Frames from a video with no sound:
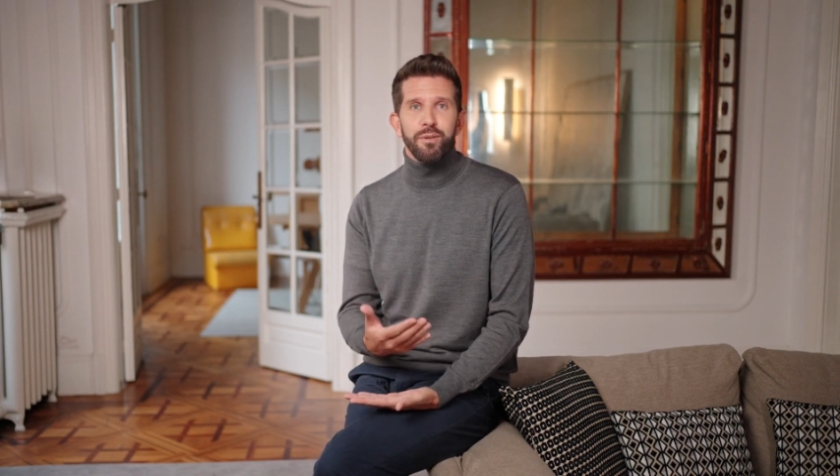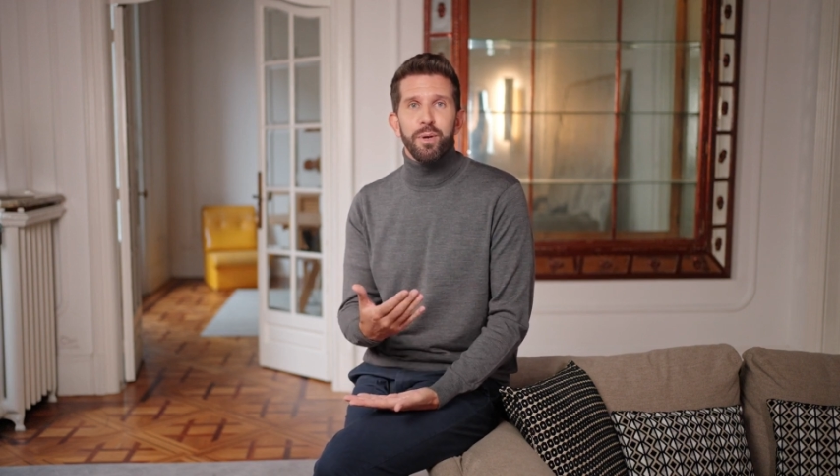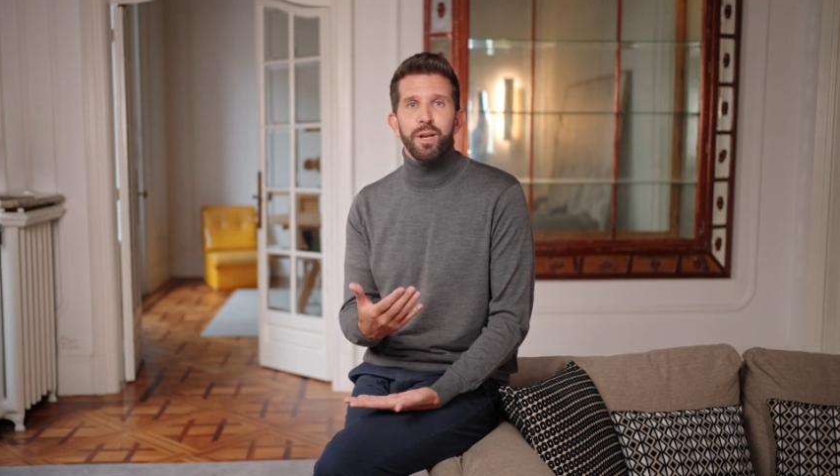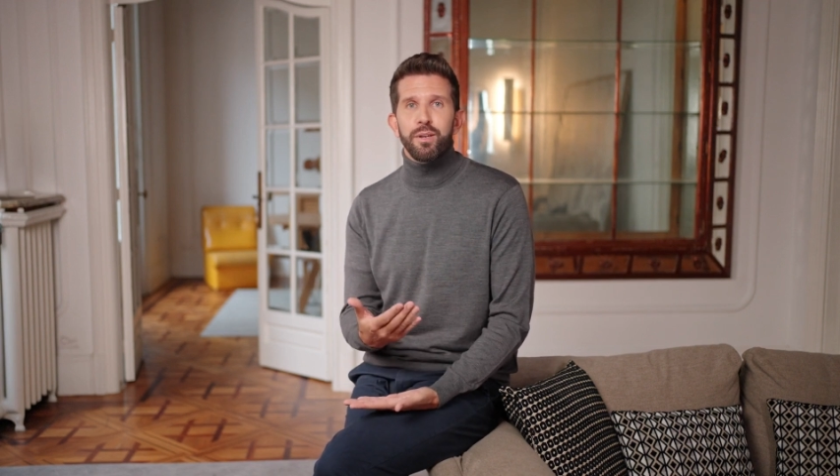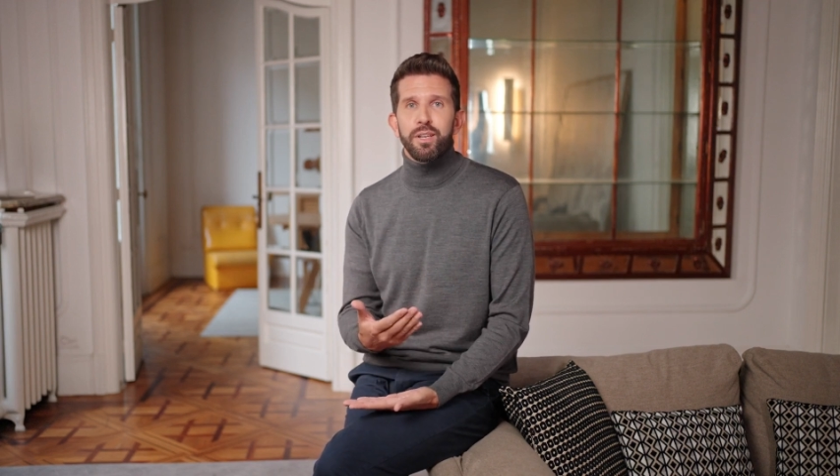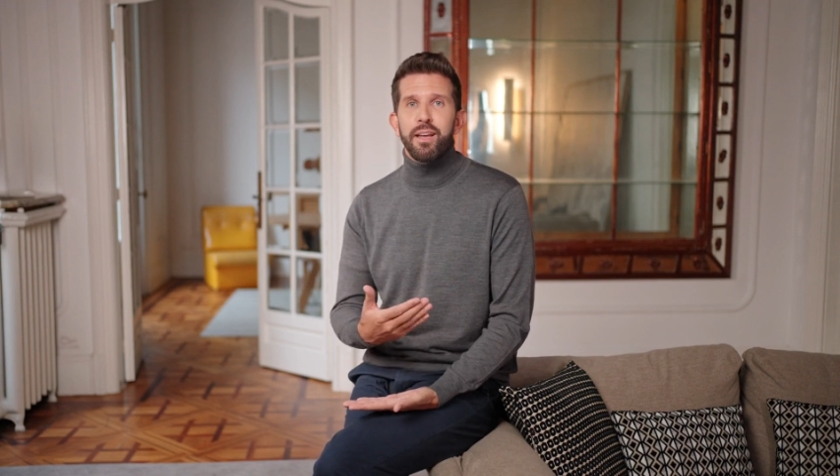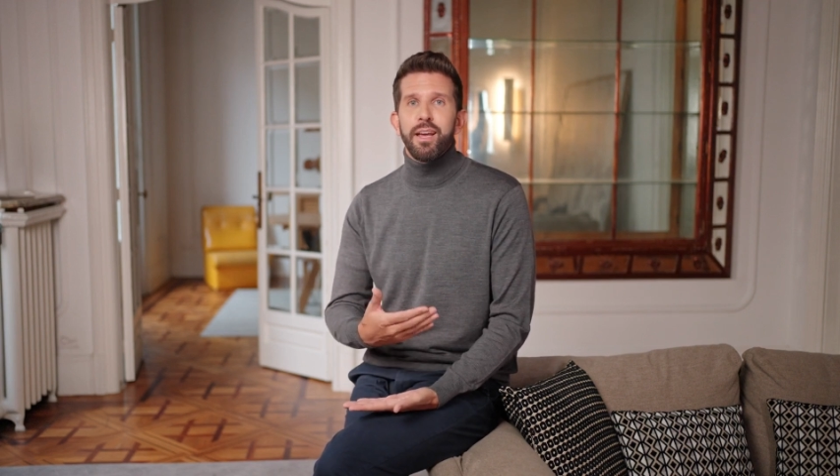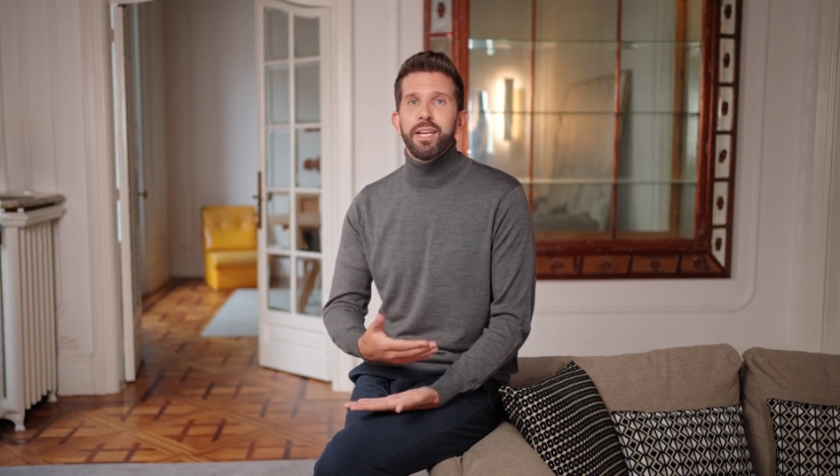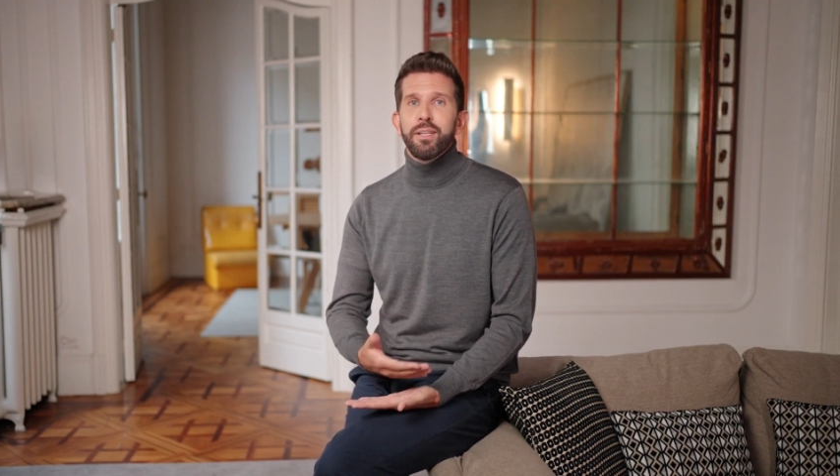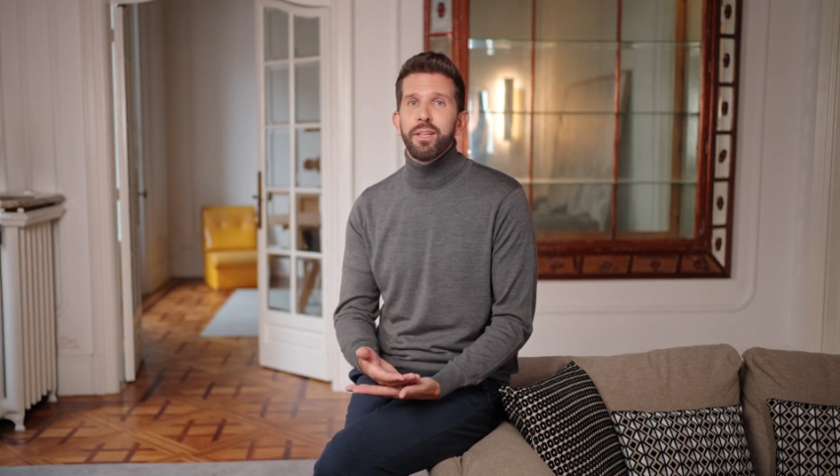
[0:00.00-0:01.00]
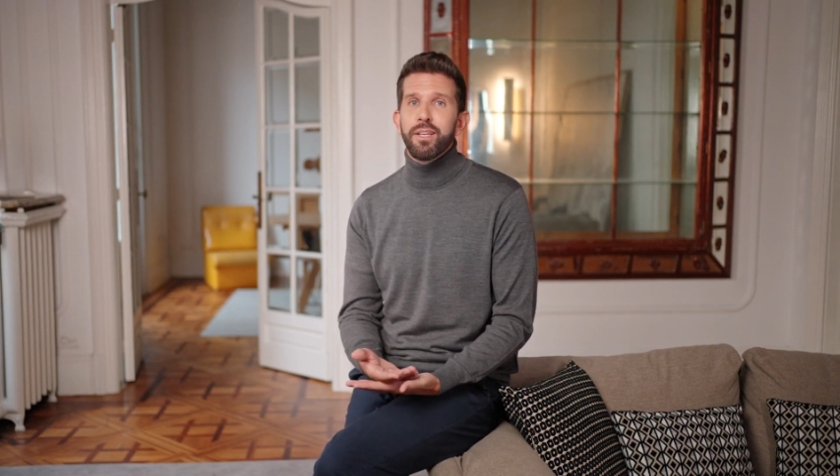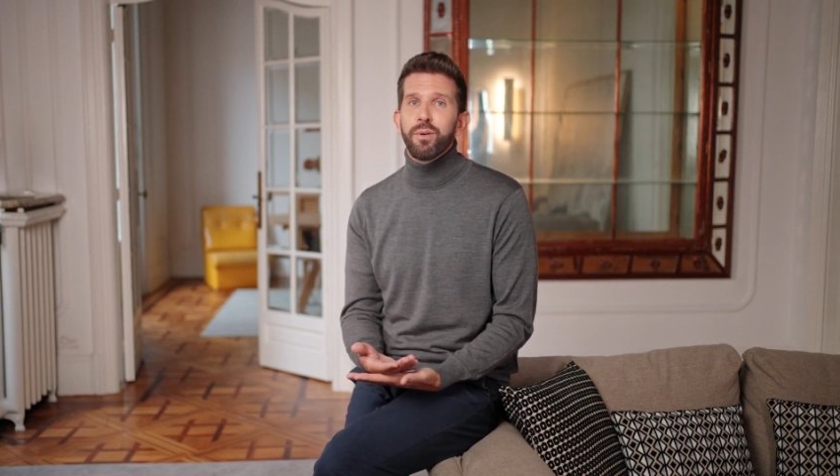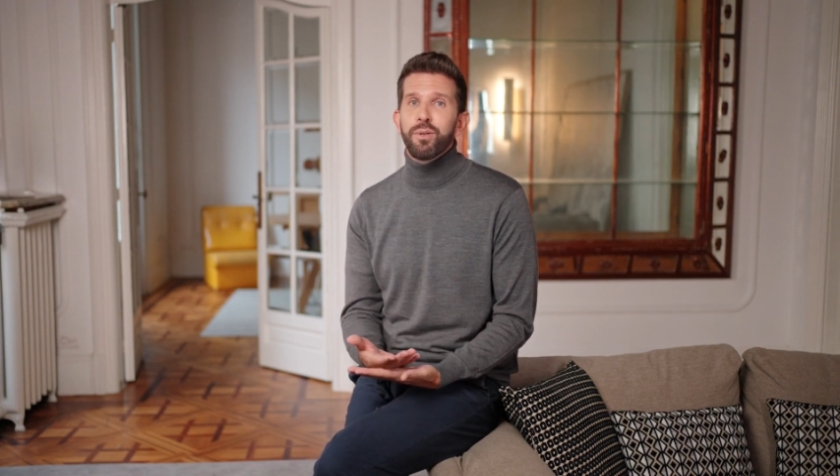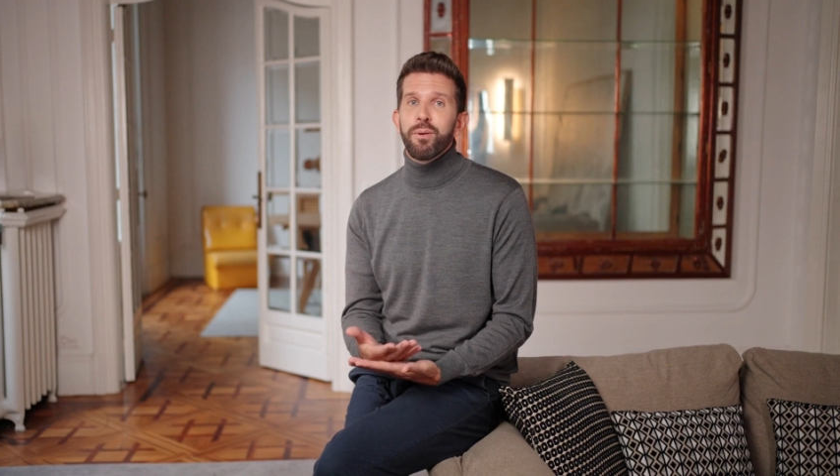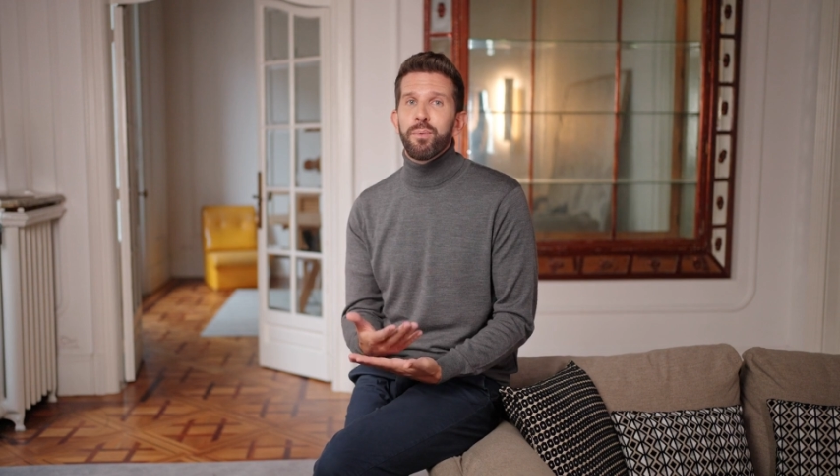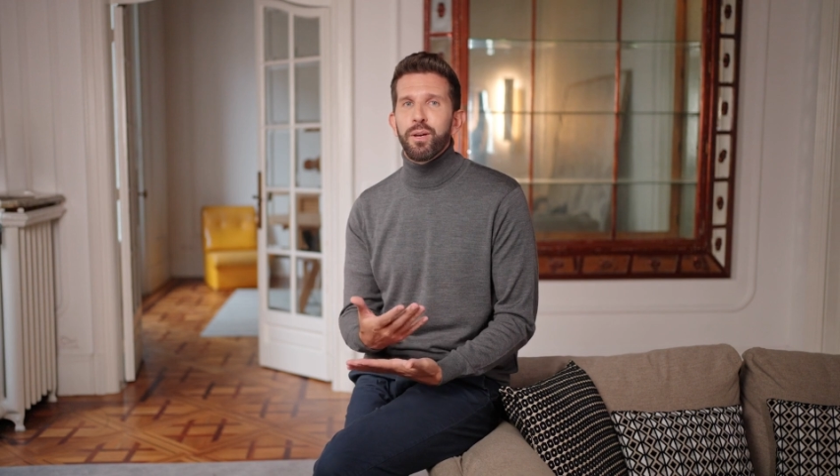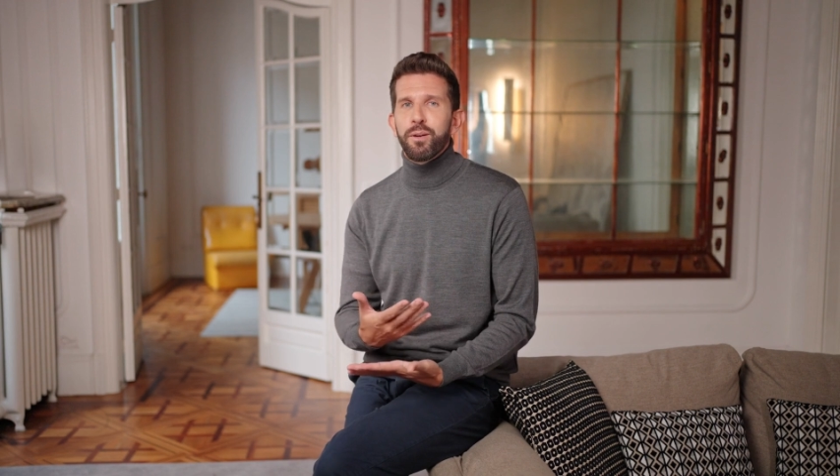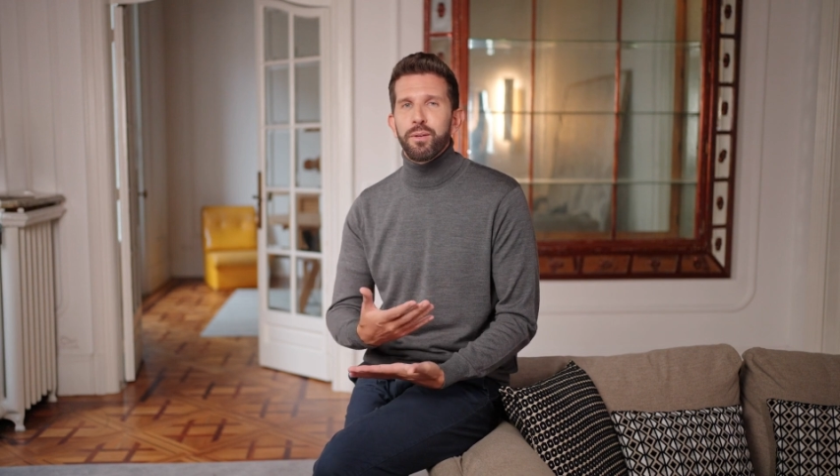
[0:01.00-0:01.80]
belt and the Little Dipper.